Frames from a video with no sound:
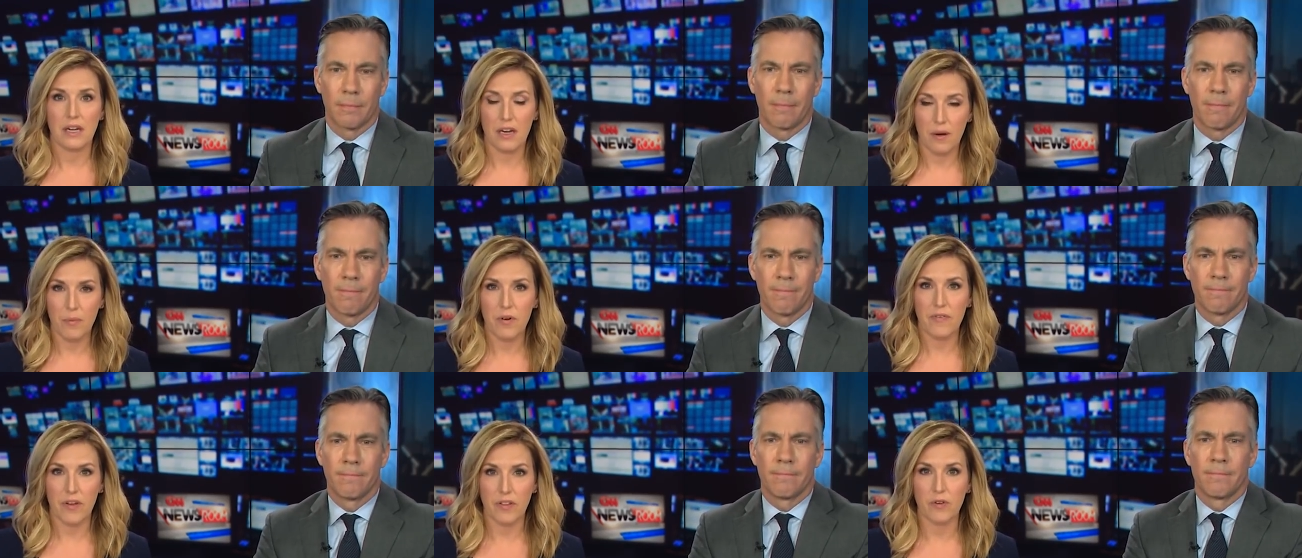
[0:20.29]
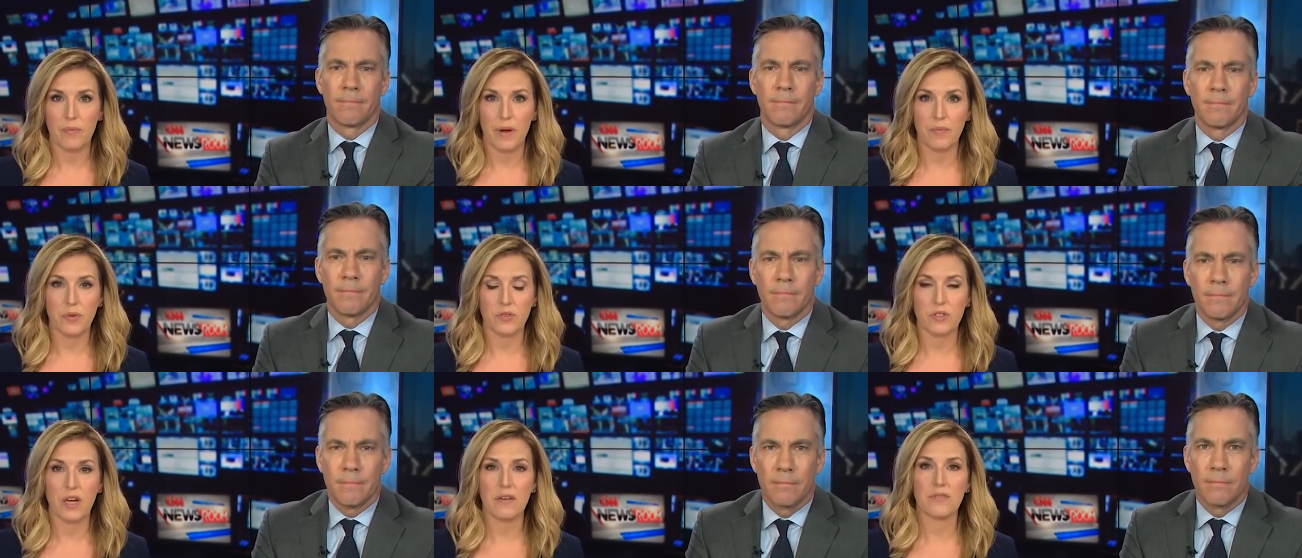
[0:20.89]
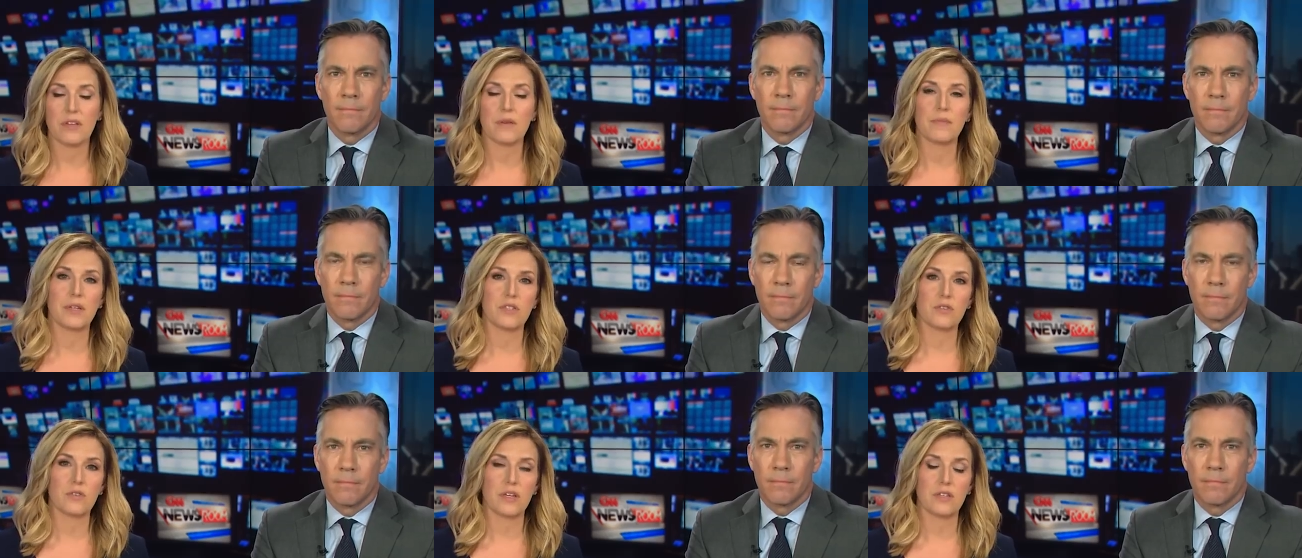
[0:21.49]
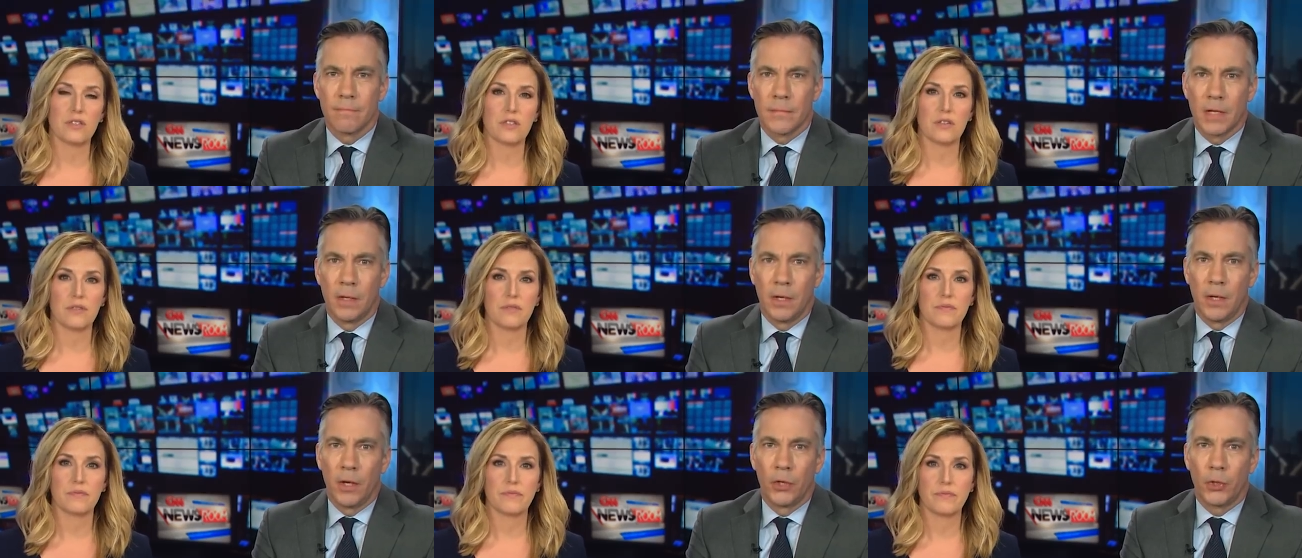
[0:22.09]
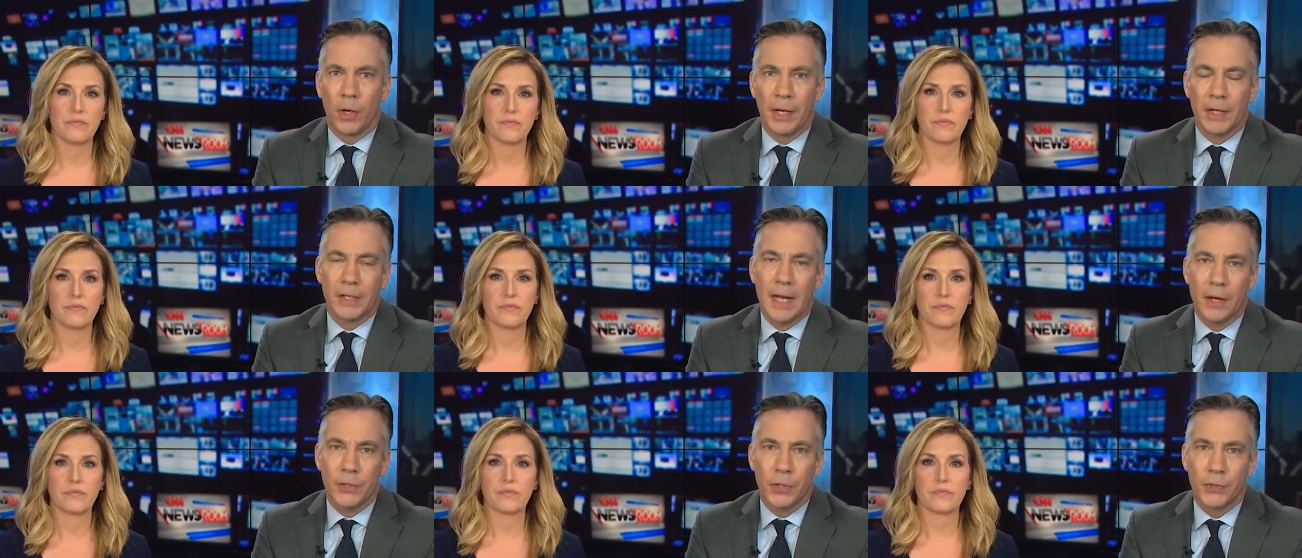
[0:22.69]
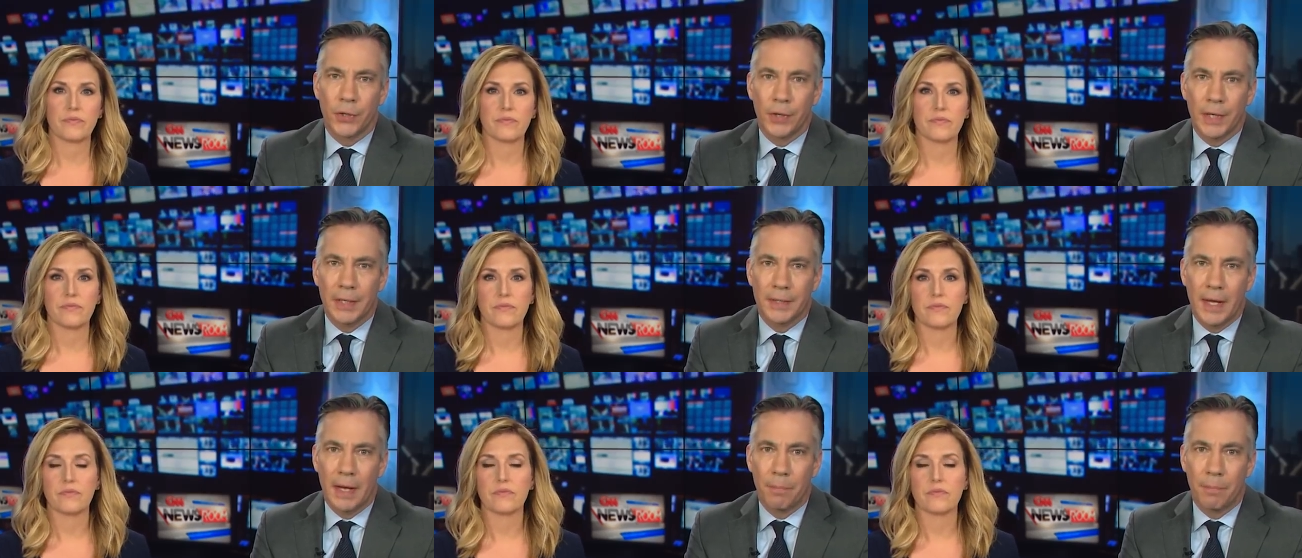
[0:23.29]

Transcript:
Speaker 1: and a number of other members of the administration.
Speaker 2: Joining us now is attorney